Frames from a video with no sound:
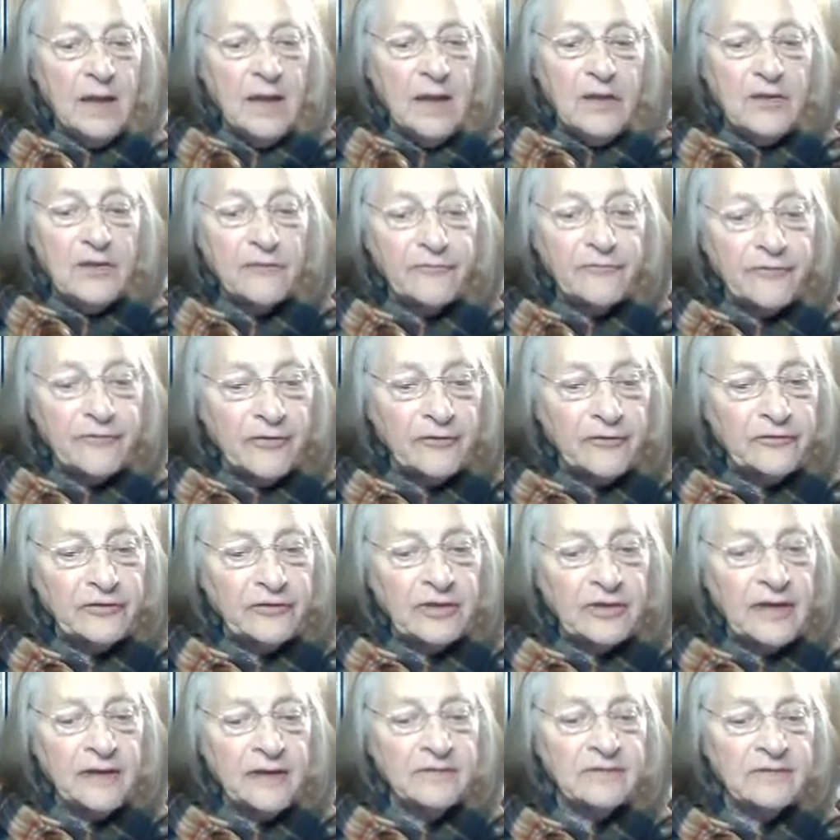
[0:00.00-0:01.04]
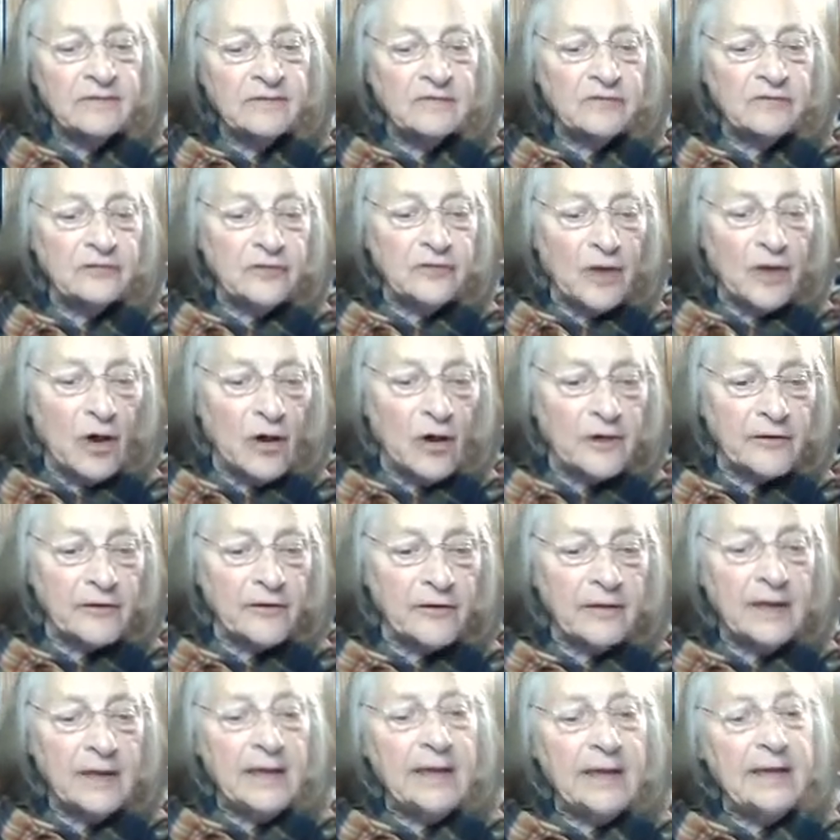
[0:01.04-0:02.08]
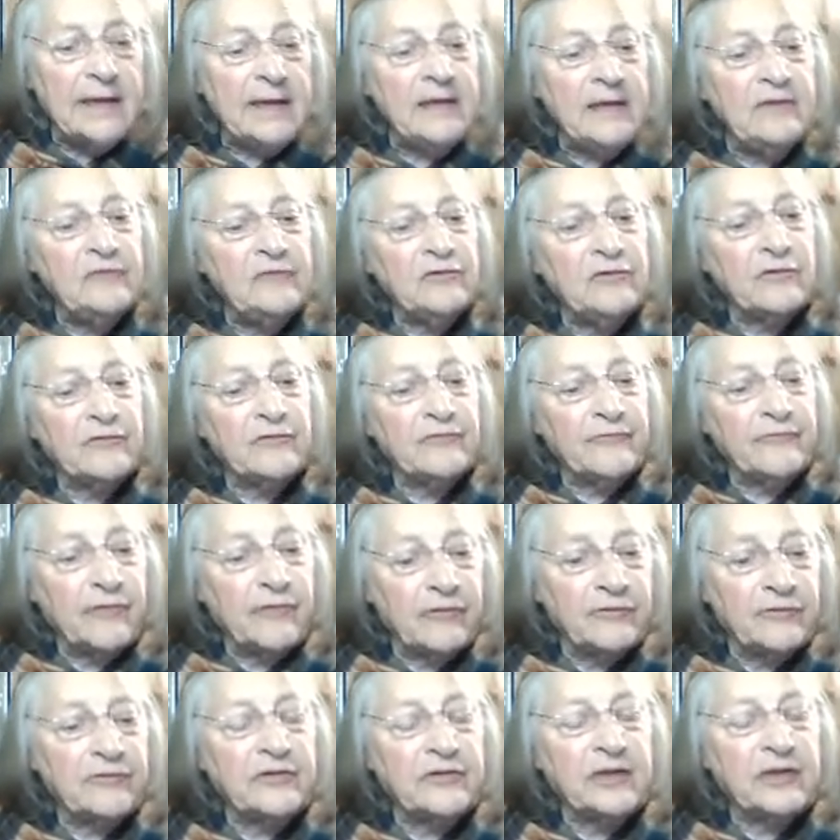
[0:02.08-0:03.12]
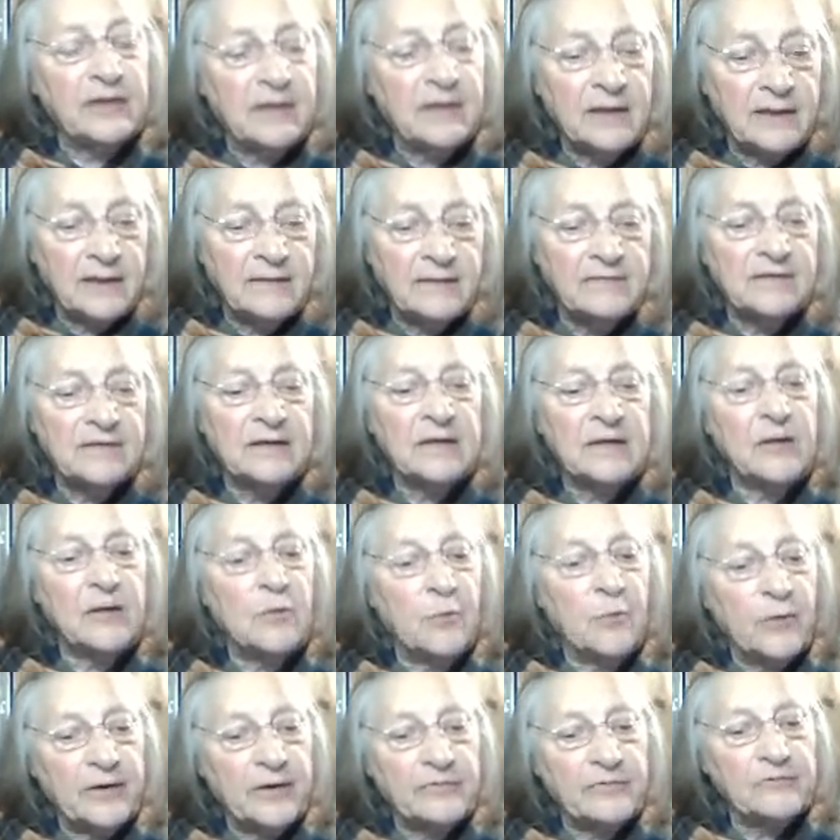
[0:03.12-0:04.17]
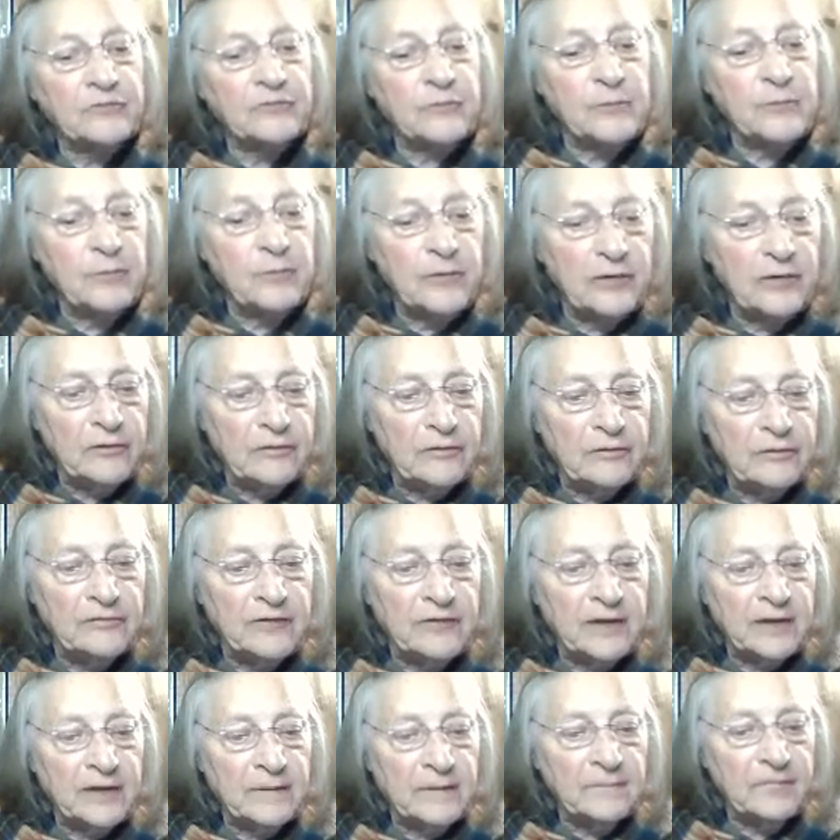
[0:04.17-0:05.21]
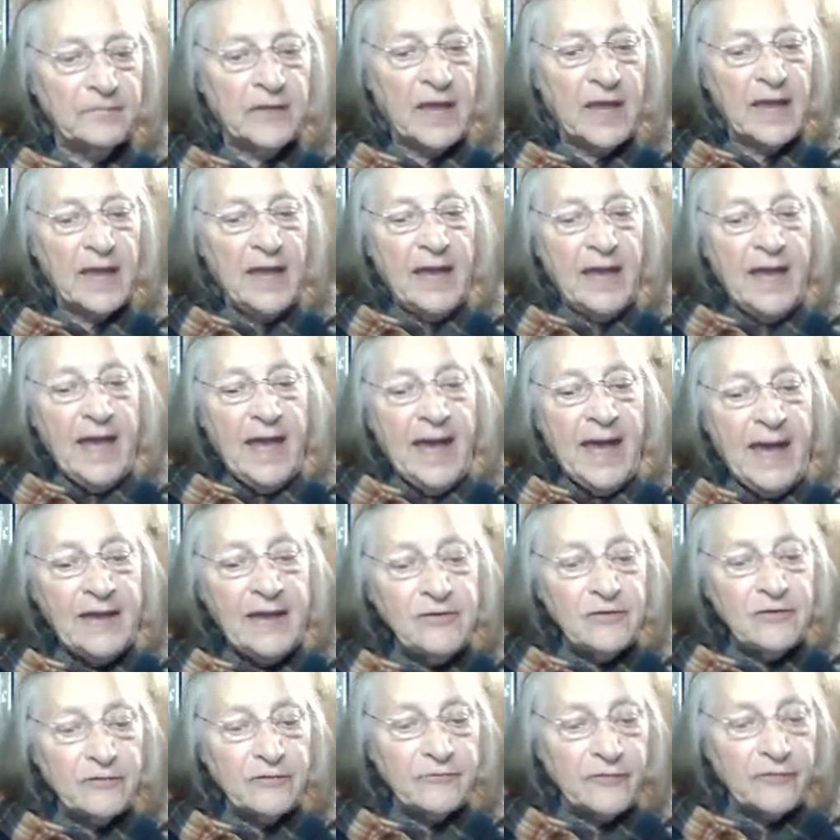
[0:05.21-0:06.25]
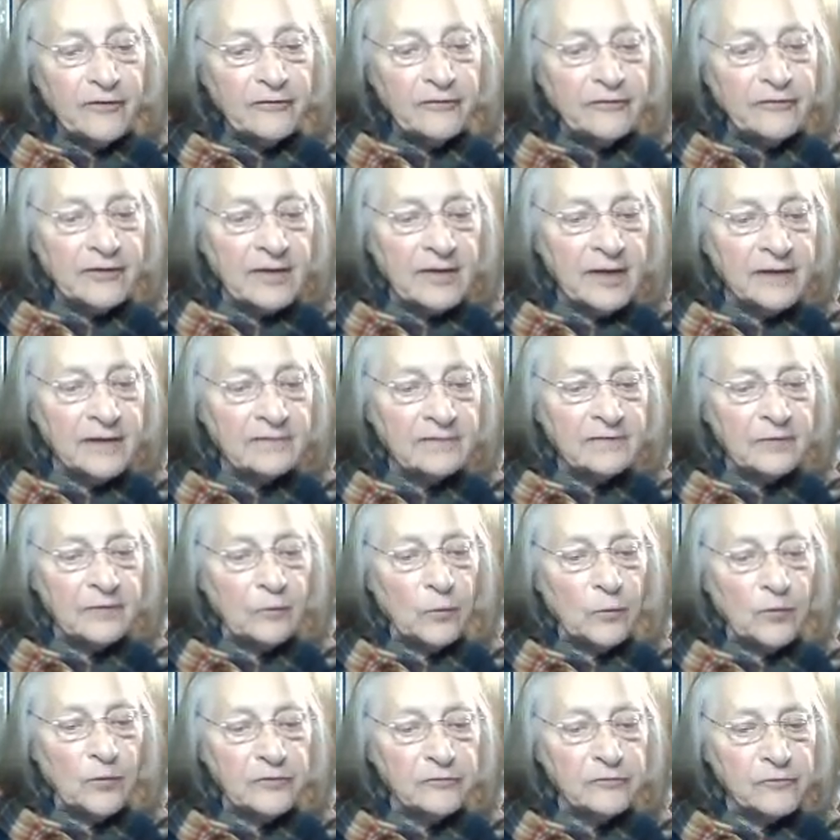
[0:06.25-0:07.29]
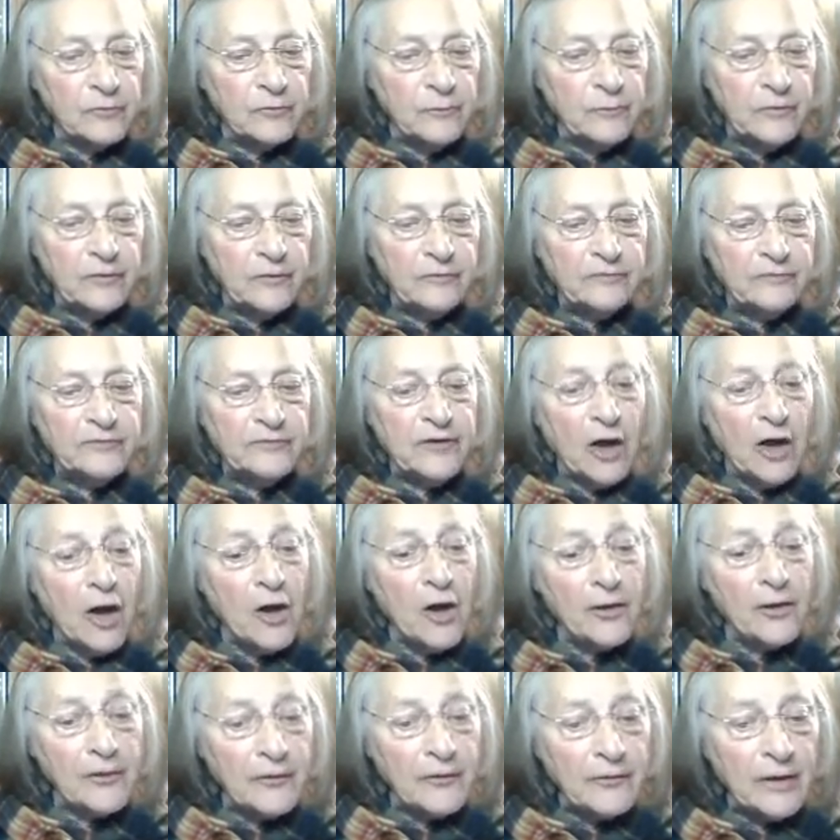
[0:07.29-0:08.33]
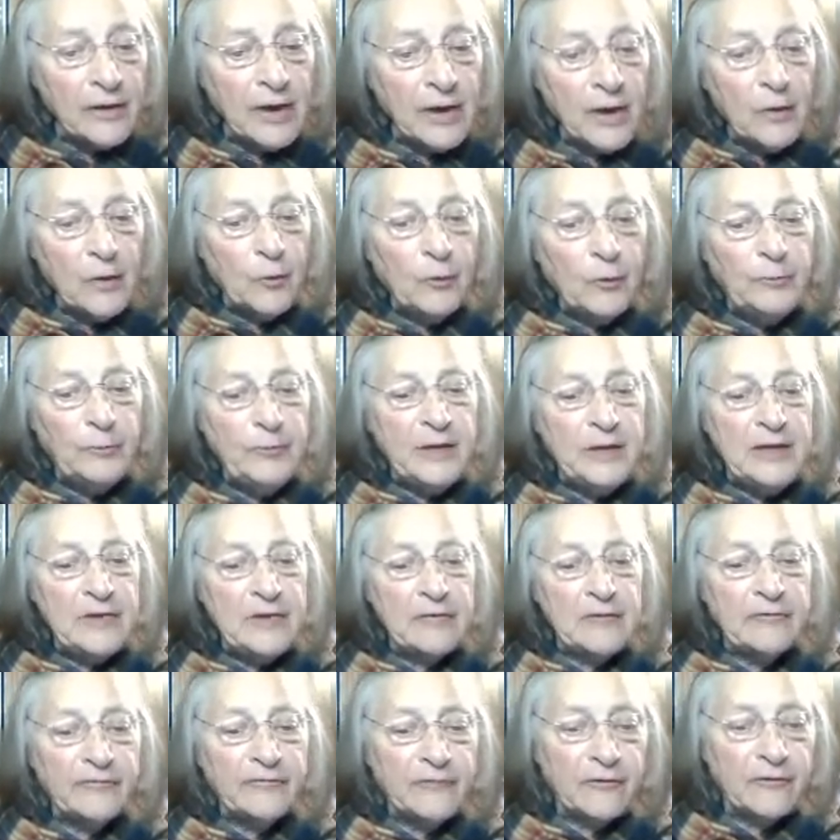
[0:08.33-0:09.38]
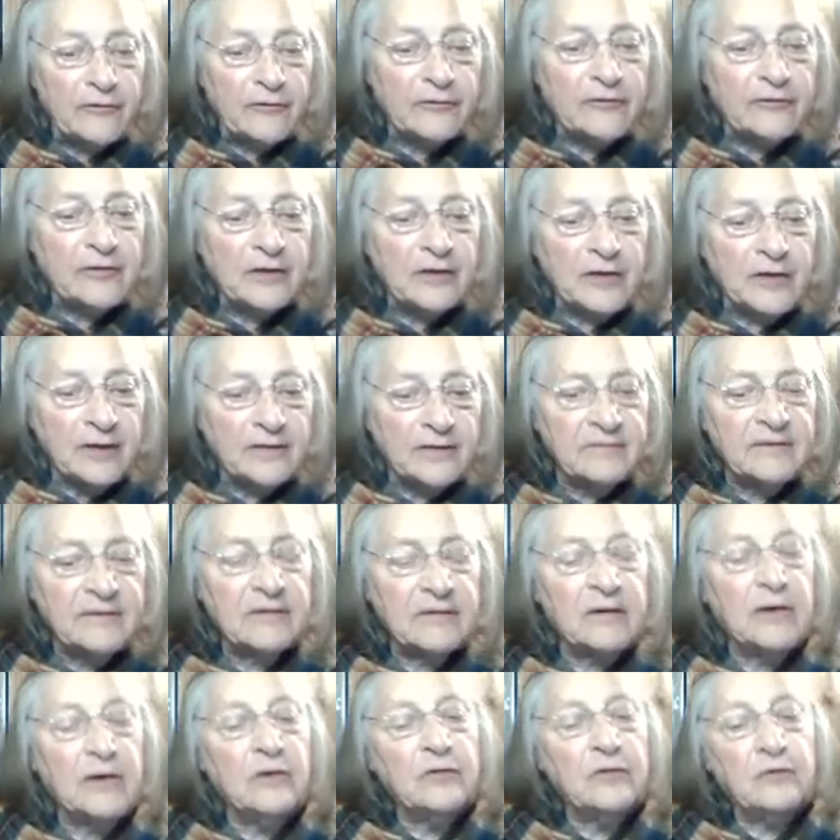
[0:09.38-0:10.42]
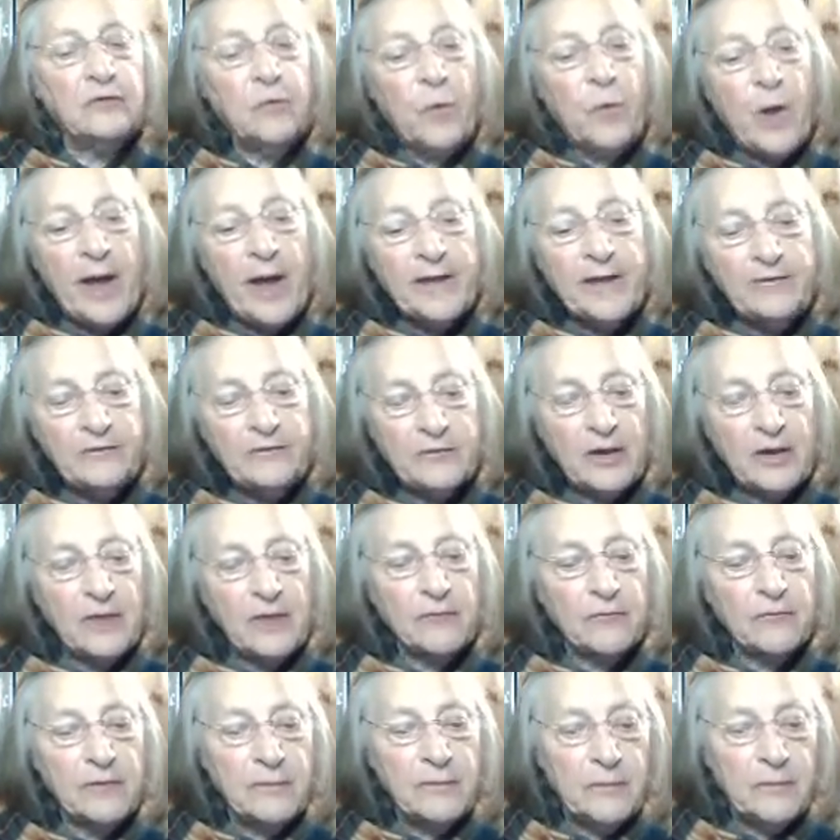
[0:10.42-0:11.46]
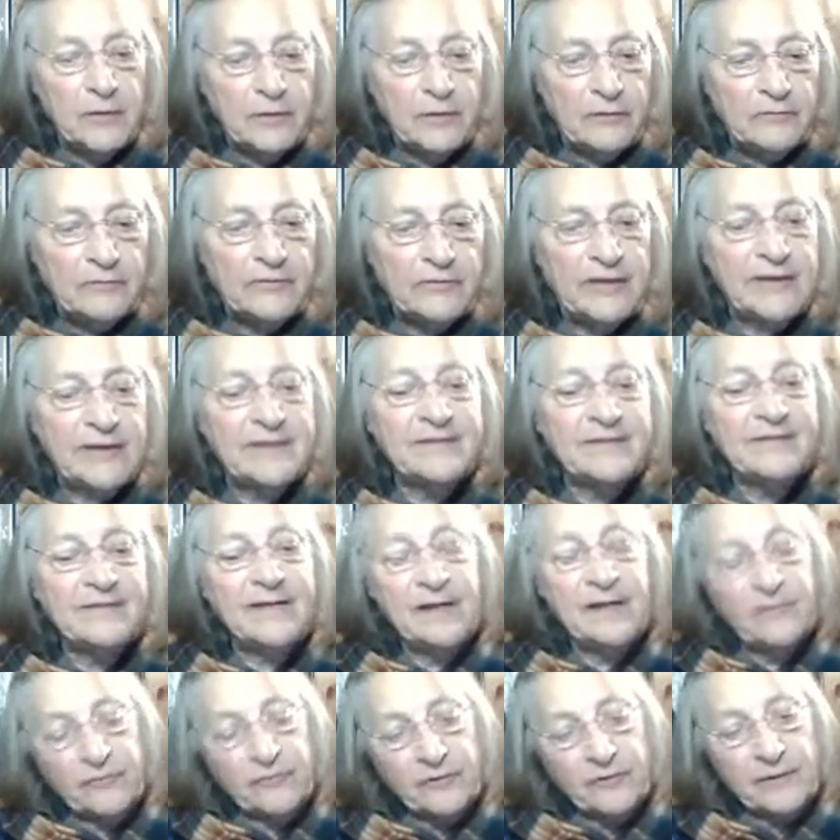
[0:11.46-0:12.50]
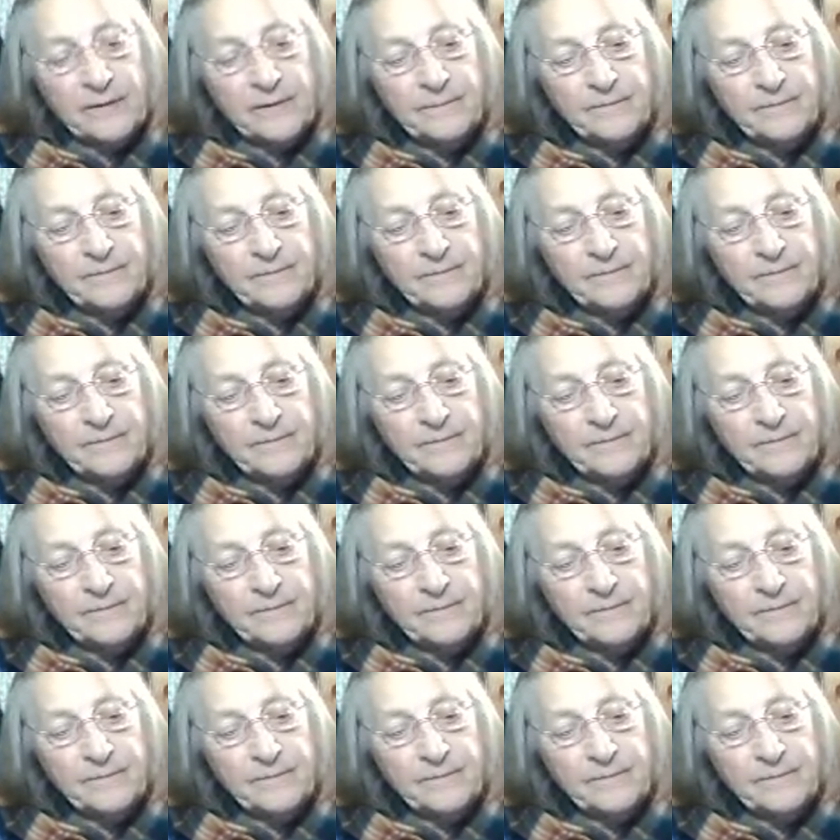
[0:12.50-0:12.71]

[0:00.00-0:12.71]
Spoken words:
Your first cousin's daughter is your first cousin once removed. And your first cousin once removed daughter would be your first cousin twice removed, etc.